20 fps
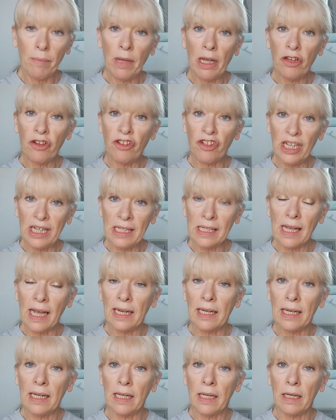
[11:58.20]
she's
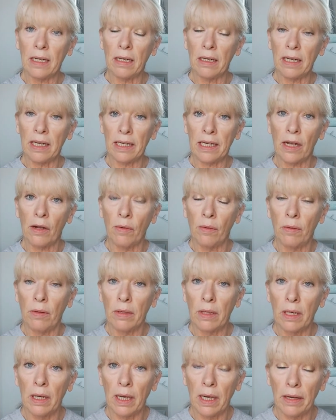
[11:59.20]
getting, you know,
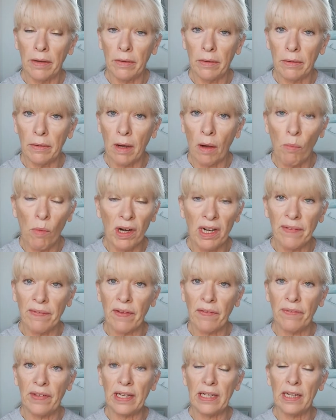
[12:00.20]
on one of
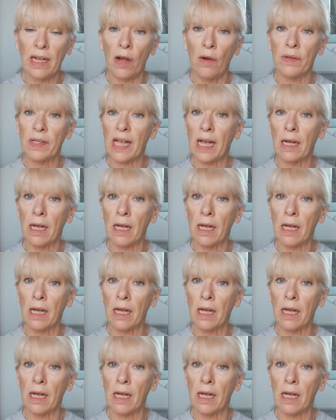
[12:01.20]
her videos, a